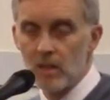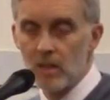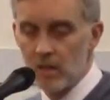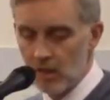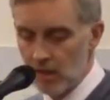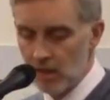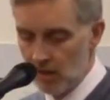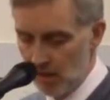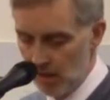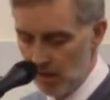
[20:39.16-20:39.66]

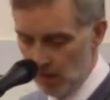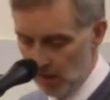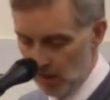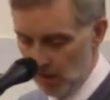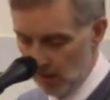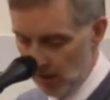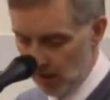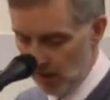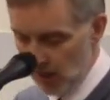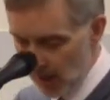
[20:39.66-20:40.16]
this.
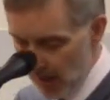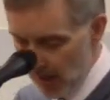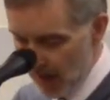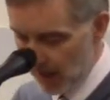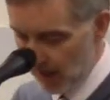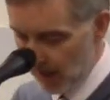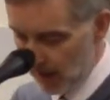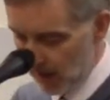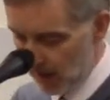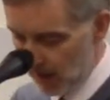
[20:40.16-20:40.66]

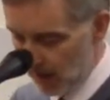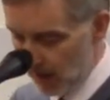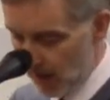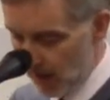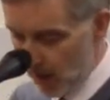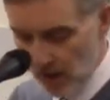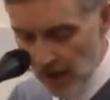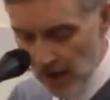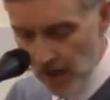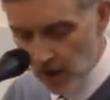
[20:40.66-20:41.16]
Yes.
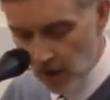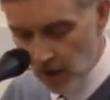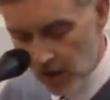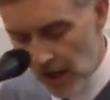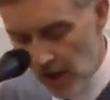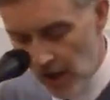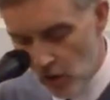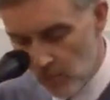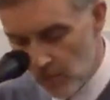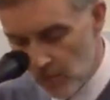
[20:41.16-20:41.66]
Okay, so
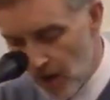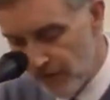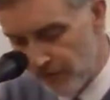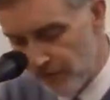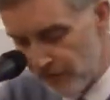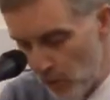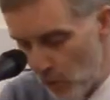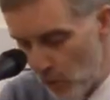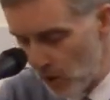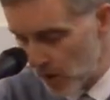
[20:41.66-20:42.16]
take your
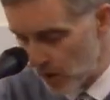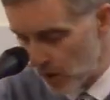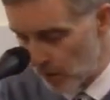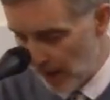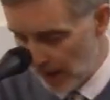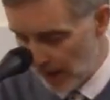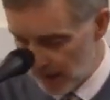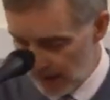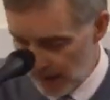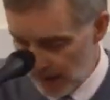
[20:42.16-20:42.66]
mind forwards
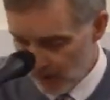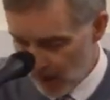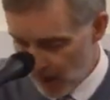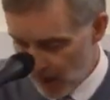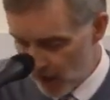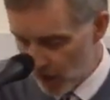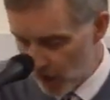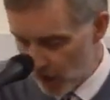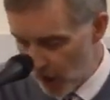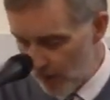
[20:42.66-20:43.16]
a bit
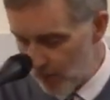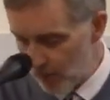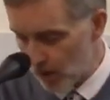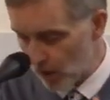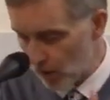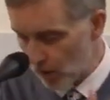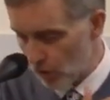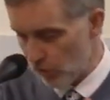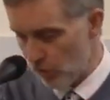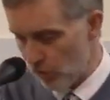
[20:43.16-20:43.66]
in time
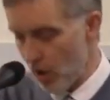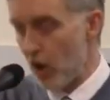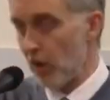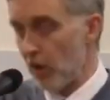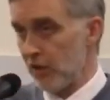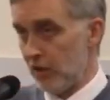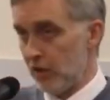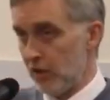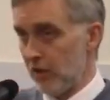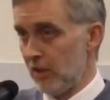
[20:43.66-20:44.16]
to the
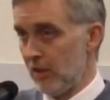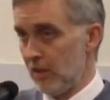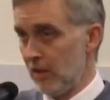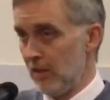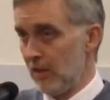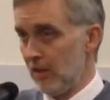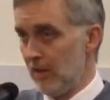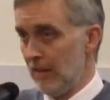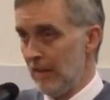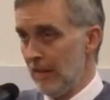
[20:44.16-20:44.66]
cross,
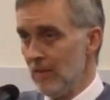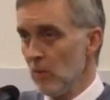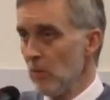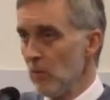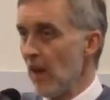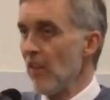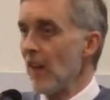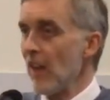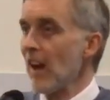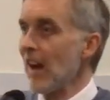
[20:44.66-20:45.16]

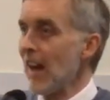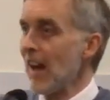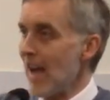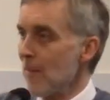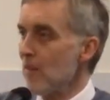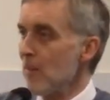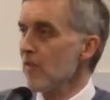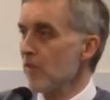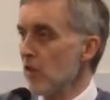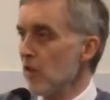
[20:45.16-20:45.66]
where the
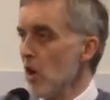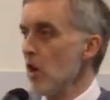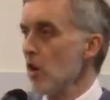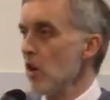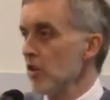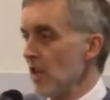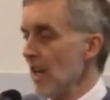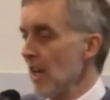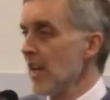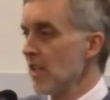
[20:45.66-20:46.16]
Lamb of
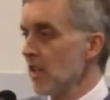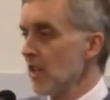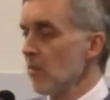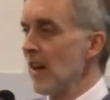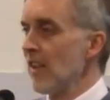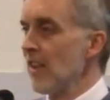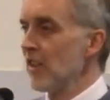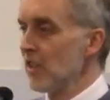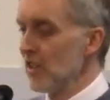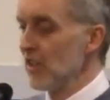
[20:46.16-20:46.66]
God takes
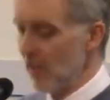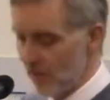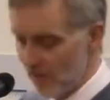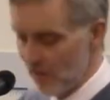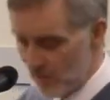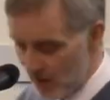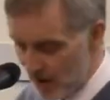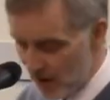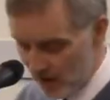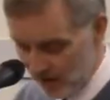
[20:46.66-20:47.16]
away the sin
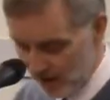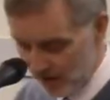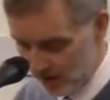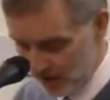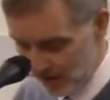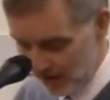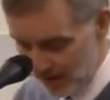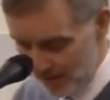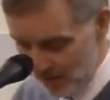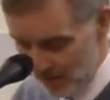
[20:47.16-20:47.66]
of the
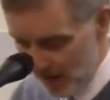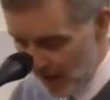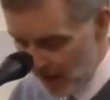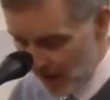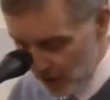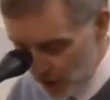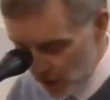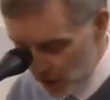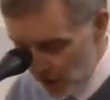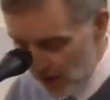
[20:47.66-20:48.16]
world.
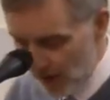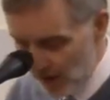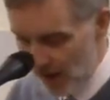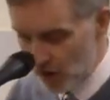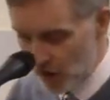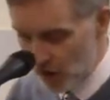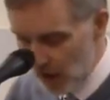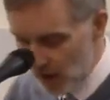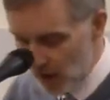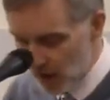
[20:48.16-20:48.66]
And see
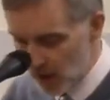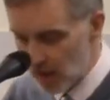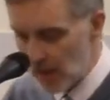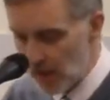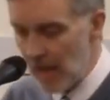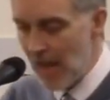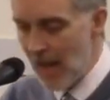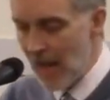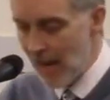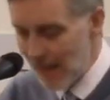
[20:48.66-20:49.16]
there
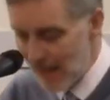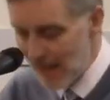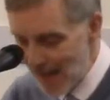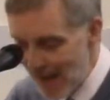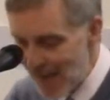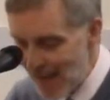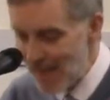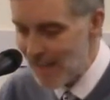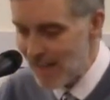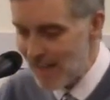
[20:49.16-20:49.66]
Jesus
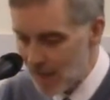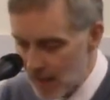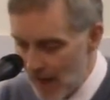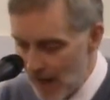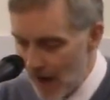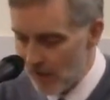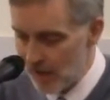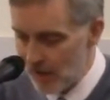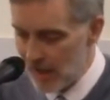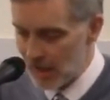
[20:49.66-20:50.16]
laying
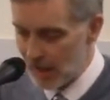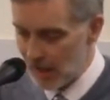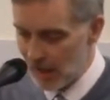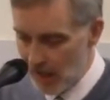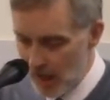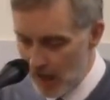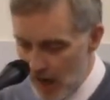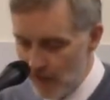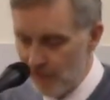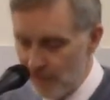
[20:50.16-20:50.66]
down his
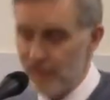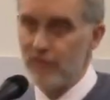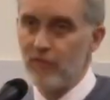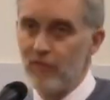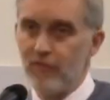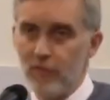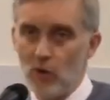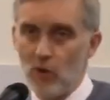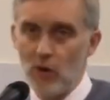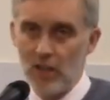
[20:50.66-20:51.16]

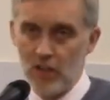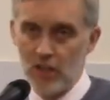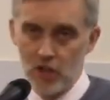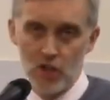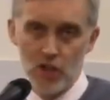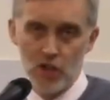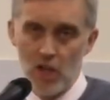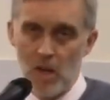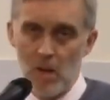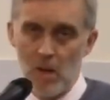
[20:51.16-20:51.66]
life for
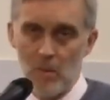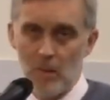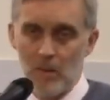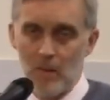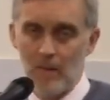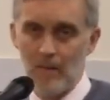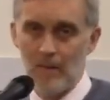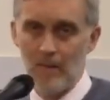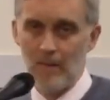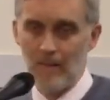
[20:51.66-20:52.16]
his sheep.